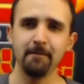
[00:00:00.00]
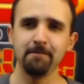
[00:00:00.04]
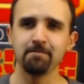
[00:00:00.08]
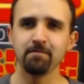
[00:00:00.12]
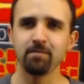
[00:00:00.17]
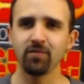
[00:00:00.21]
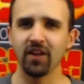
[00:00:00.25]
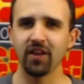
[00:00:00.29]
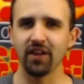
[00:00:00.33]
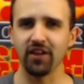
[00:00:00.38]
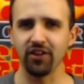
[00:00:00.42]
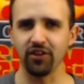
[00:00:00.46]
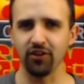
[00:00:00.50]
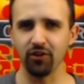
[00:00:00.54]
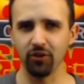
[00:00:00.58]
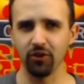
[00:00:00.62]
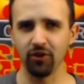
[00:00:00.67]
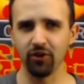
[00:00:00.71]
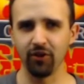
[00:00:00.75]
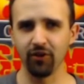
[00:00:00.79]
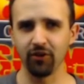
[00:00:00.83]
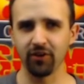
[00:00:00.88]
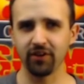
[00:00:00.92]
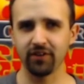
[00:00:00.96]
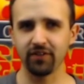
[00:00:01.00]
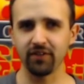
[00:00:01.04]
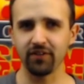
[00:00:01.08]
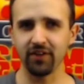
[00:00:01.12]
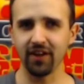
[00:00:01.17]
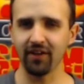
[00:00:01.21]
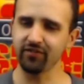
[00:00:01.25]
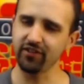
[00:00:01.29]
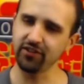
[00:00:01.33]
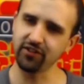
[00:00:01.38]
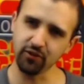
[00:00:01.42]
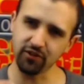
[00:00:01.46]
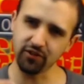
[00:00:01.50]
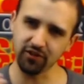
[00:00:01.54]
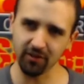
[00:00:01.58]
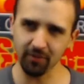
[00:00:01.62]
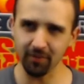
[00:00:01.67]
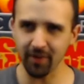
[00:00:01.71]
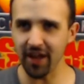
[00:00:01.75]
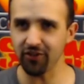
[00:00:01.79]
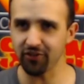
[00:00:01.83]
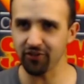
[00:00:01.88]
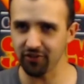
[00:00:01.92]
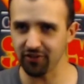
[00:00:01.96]
you have to do some
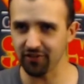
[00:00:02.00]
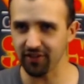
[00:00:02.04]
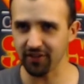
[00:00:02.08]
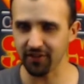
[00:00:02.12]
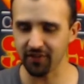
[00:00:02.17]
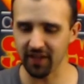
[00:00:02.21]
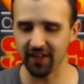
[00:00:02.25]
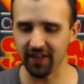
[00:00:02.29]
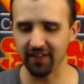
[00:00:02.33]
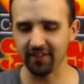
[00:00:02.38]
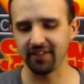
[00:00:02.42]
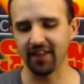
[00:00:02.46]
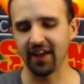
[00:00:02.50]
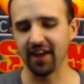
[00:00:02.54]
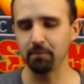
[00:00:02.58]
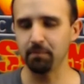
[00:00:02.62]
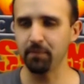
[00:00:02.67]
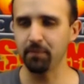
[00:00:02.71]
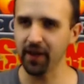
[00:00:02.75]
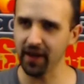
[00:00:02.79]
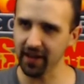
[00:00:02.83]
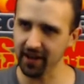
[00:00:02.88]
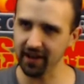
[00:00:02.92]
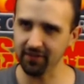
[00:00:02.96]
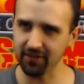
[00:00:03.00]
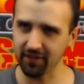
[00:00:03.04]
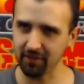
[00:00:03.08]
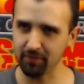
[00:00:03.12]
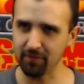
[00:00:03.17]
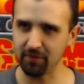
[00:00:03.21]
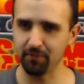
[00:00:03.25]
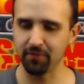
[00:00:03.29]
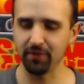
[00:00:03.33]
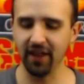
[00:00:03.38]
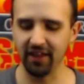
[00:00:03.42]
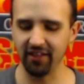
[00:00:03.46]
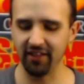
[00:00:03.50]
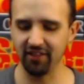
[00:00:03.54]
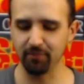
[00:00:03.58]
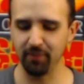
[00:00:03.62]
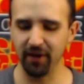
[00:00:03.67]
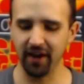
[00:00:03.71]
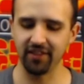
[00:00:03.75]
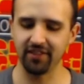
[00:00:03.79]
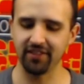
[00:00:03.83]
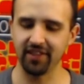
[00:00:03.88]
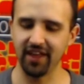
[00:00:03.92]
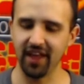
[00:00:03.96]
interesting things like pinning them in place by,
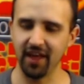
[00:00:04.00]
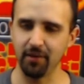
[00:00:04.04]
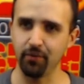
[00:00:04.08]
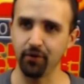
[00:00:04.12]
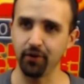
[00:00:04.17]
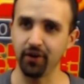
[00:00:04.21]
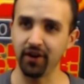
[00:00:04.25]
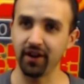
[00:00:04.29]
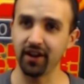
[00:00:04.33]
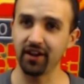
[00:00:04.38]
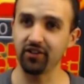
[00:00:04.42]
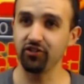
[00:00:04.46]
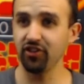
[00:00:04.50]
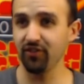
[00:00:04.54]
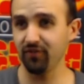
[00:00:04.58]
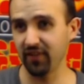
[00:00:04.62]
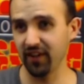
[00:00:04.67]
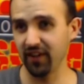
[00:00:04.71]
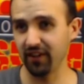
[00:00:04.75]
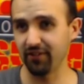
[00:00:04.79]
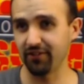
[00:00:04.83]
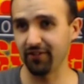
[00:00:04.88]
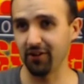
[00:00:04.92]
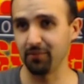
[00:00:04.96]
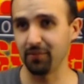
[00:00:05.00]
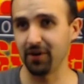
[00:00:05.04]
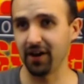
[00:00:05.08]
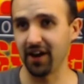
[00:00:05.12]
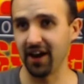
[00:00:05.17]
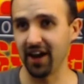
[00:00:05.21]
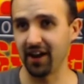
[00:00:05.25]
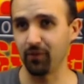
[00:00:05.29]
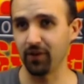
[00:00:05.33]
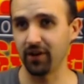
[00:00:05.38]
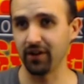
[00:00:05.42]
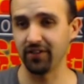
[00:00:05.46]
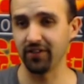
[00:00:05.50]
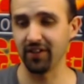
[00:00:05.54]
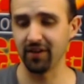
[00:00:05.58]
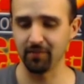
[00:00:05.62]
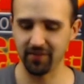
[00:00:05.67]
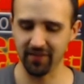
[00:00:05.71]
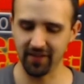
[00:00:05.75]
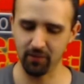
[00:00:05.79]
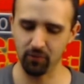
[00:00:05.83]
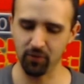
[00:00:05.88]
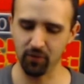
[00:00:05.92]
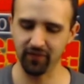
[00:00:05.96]
say, putting a shifting stone behind one of them, and
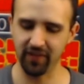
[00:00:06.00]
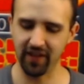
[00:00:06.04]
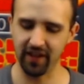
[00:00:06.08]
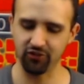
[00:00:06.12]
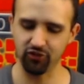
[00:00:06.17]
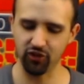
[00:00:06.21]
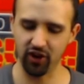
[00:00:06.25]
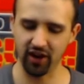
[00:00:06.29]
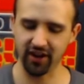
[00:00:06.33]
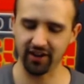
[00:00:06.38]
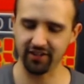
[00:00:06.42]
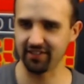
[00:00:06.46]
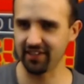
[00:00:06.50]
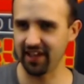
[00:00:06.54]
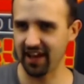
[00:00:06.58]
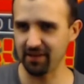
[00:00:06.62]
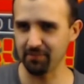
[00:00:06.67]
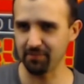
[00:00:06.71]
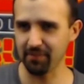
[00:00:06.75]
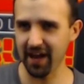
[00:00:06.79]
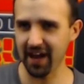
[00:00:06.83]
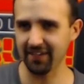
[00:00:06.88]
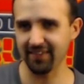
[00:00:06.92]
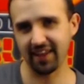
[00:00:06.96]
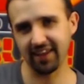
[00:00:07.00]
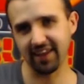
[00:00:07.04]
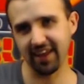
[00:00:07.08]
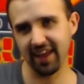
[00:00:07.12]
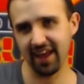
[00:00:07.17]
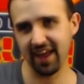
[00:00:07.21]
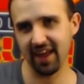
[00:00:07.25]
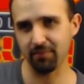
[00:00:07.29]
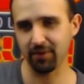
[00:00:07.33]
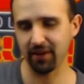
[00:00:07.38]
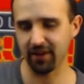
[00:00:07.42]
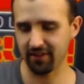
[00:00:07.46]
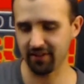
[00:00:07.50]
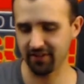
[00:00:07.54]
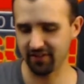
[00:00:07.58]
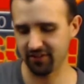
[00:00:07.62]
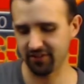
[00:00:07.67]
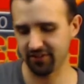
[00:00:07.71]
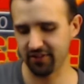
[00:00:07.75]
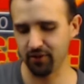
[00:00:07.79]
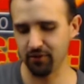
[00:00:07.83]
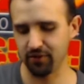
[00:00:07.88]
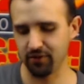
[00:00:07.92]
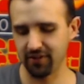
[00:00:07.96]
then when they try to slide back, they can't because the
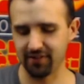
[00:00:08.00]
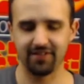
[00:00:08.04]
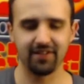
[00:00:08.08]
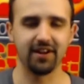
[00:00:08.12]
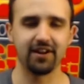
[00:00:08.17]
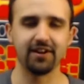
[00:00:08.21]
stone is there.